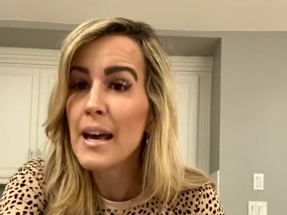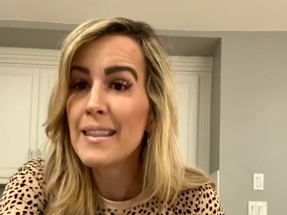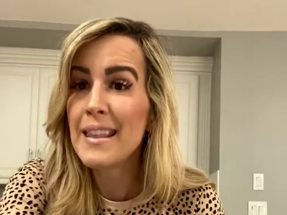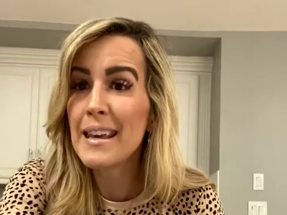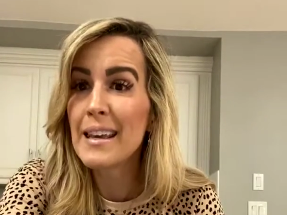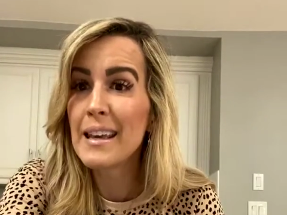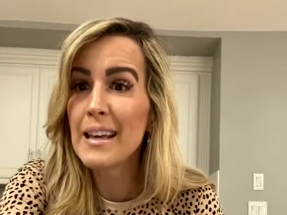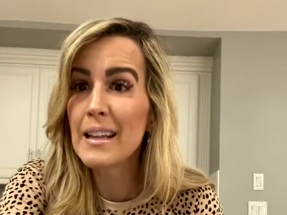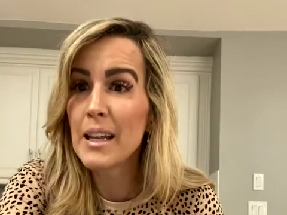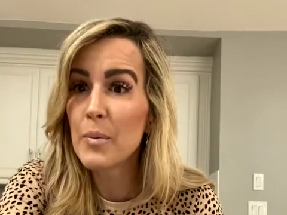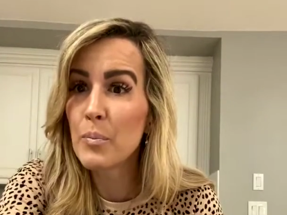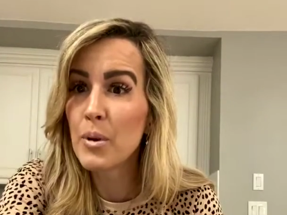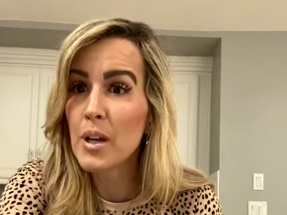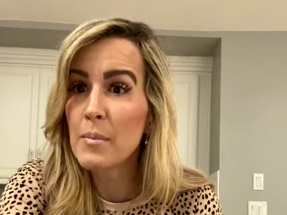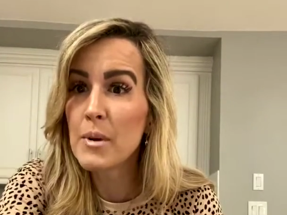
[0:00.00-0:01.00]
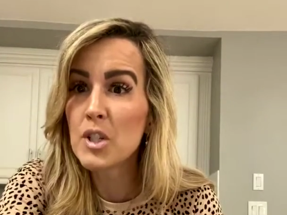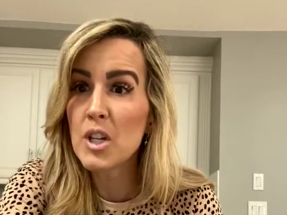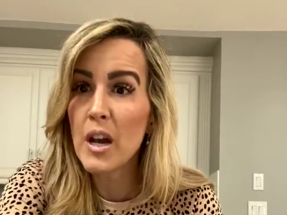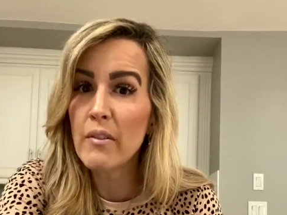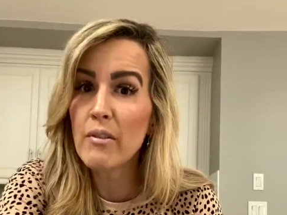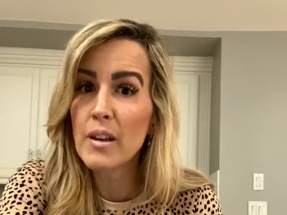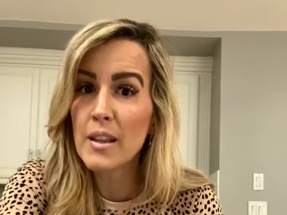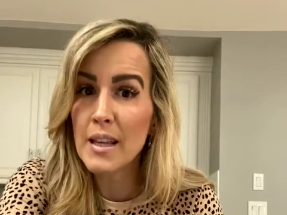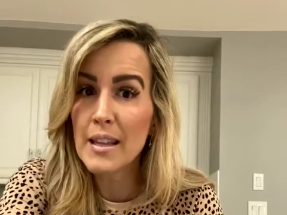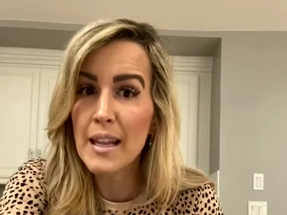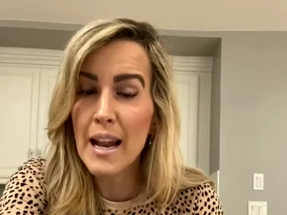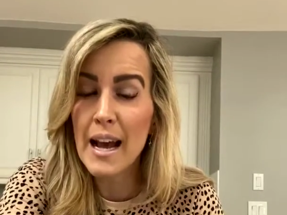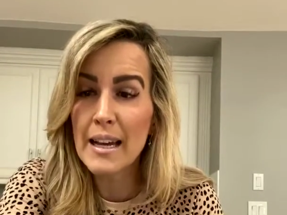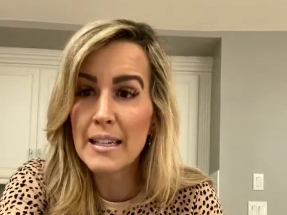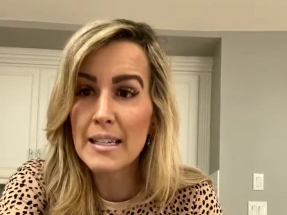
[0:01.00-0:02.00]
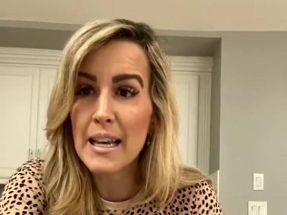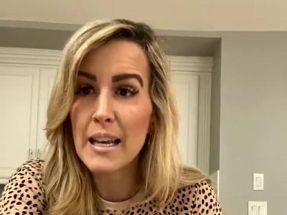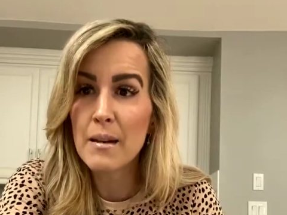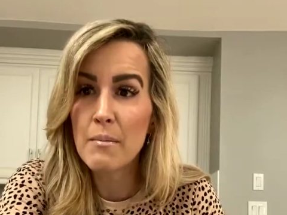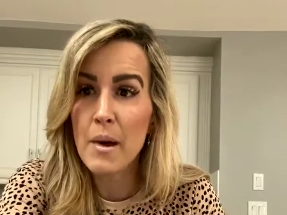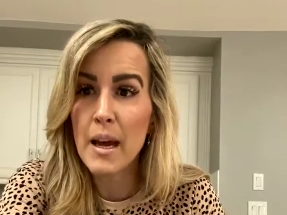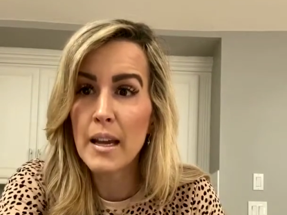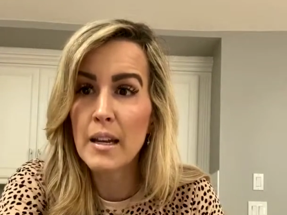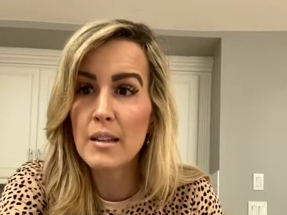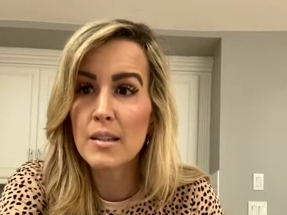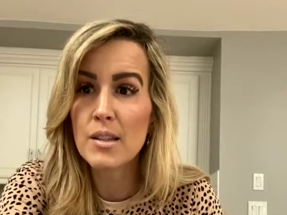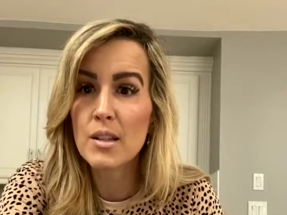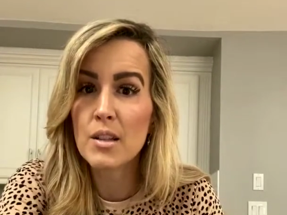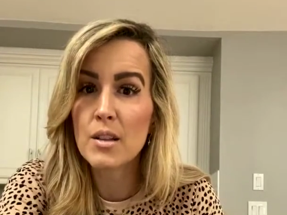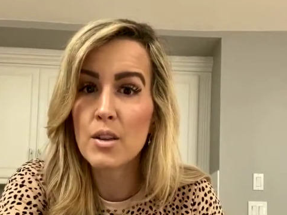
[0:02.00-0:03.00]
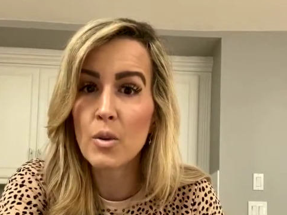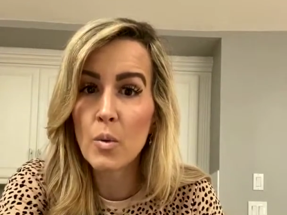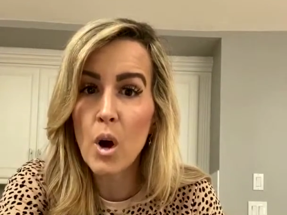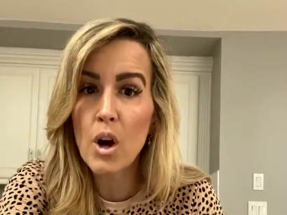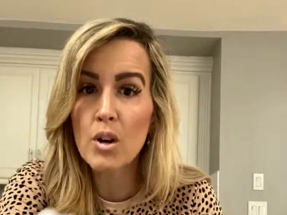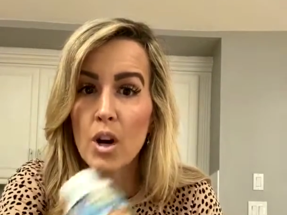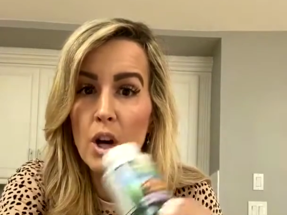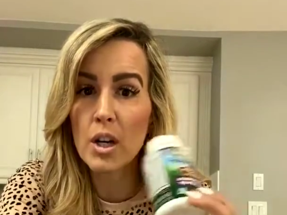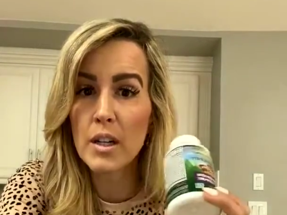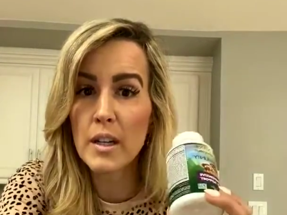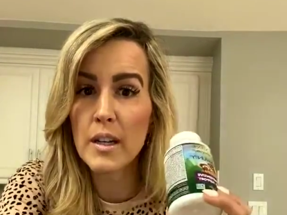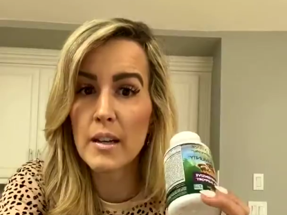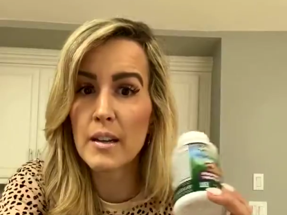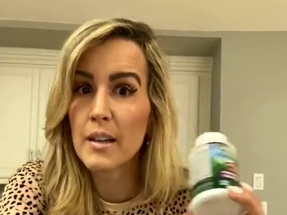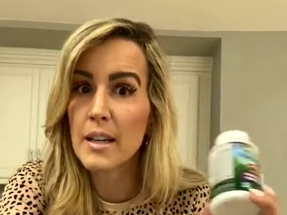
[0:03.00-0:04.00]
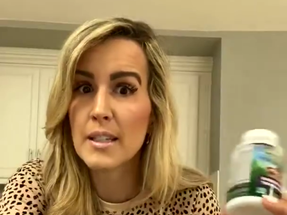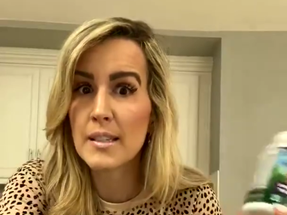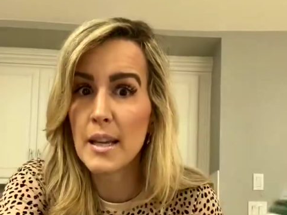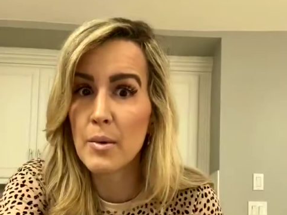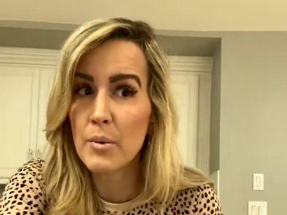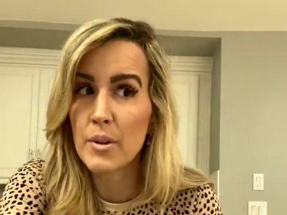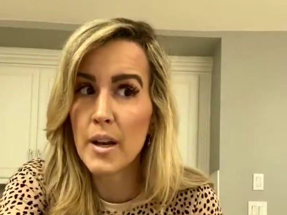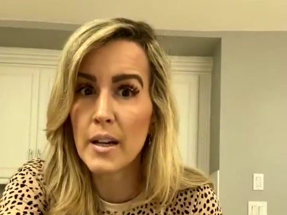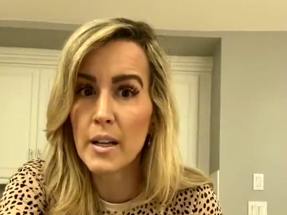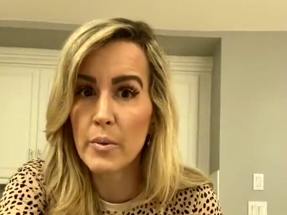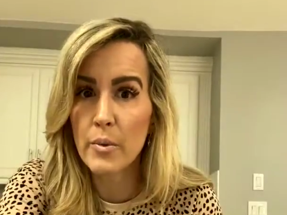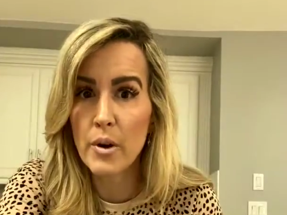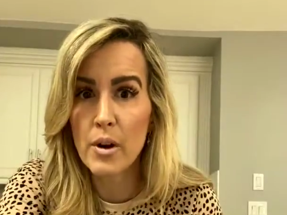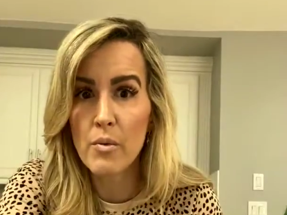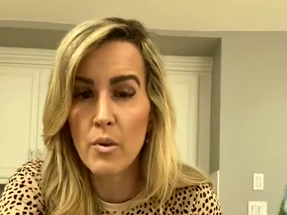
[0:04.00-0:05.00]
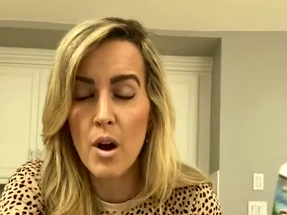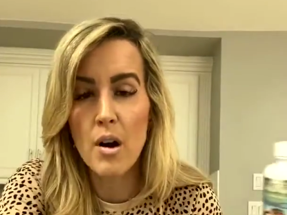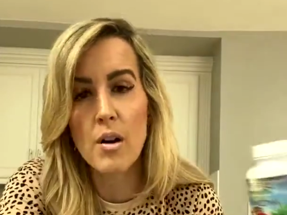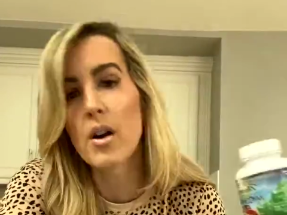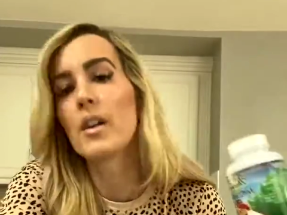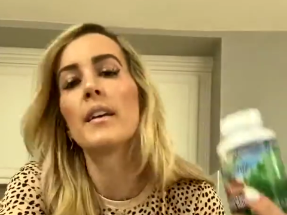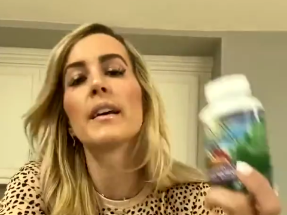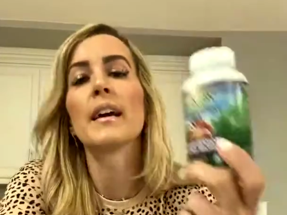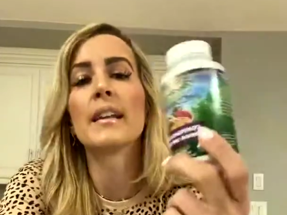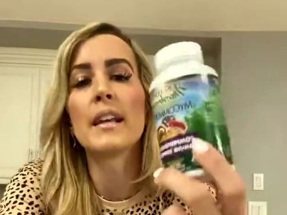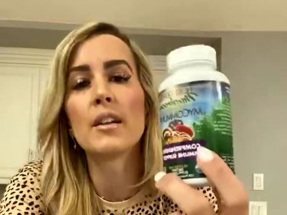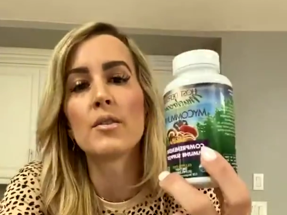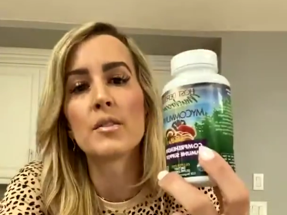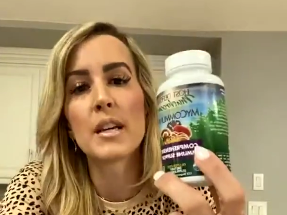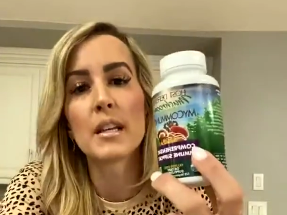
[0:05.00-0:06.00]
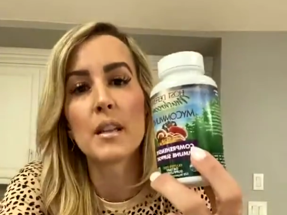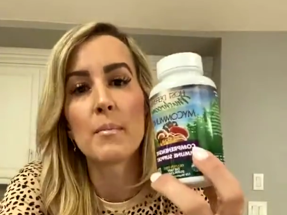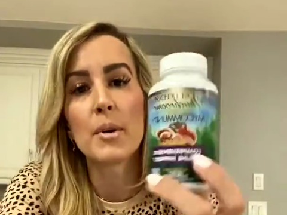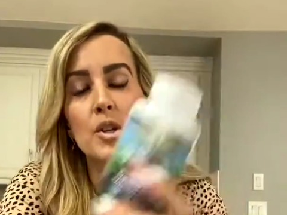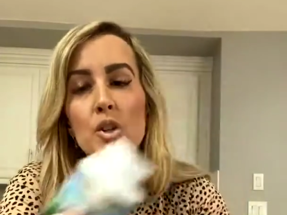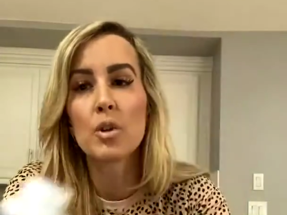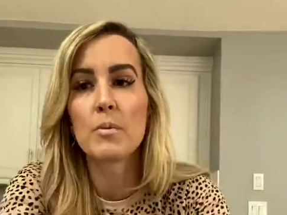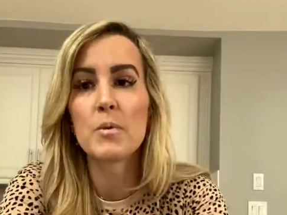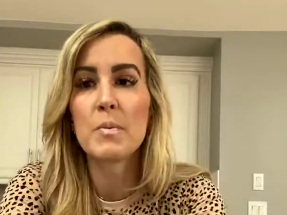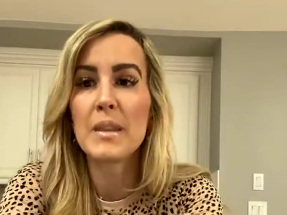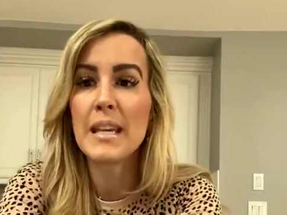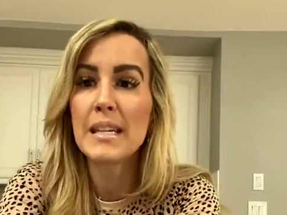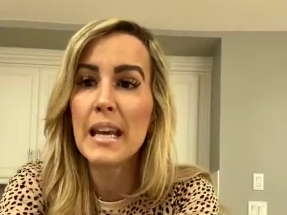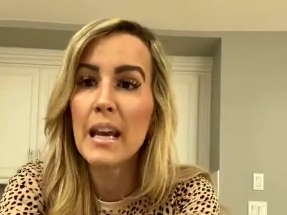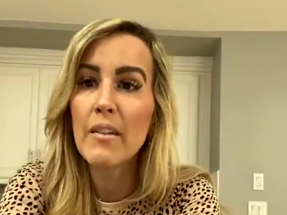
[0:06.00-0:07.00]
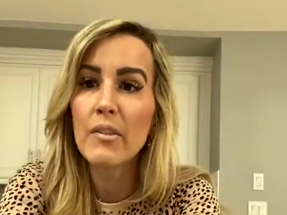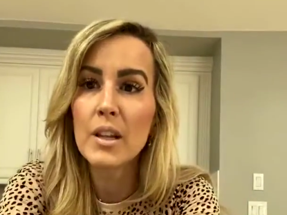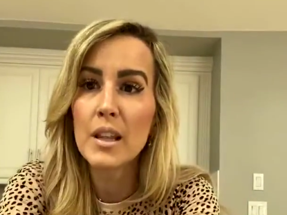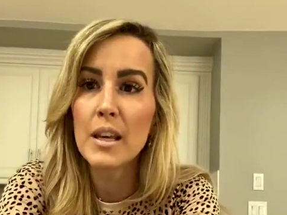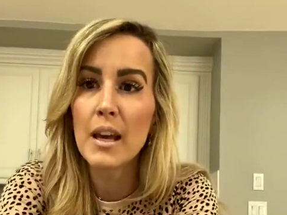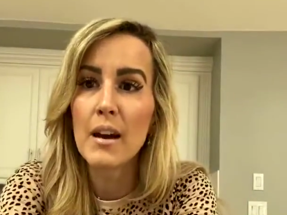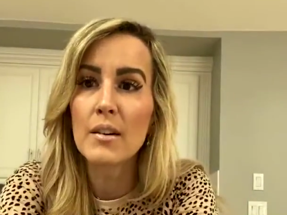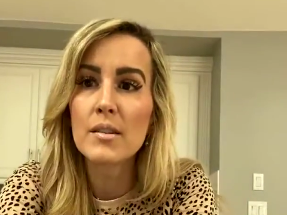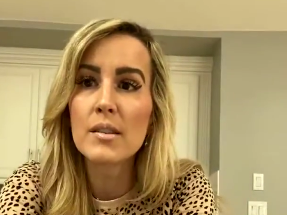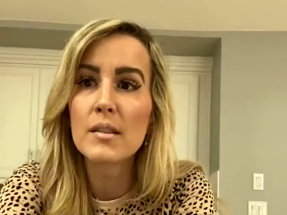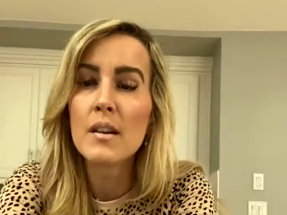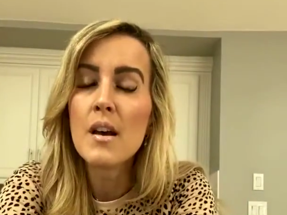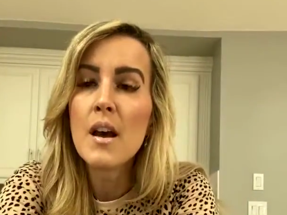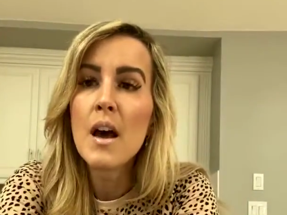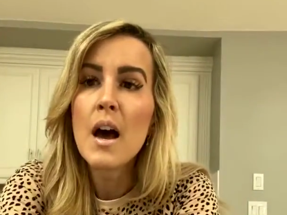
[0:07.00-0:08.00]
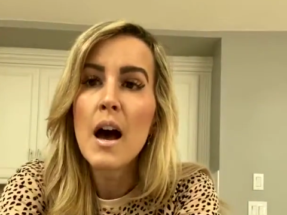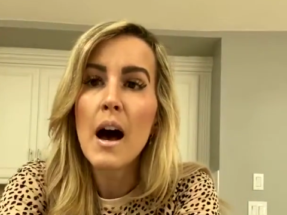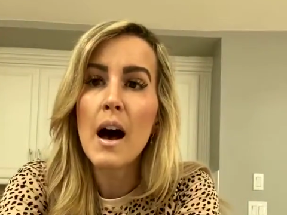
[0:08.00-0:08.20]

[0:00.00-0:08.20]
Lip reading: they get like pretty much everything that I take minus the raw garlic, because they will not eat raw garlic, and they don't take the mushrooms, but they take everything else.